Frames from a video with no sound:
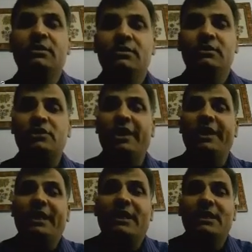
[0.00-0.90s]
The solid
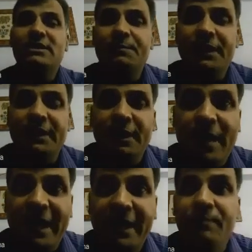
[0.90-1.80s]
angle is subtended
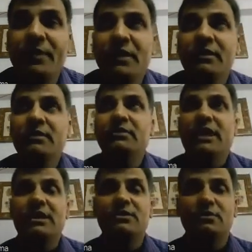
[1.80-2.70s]
by the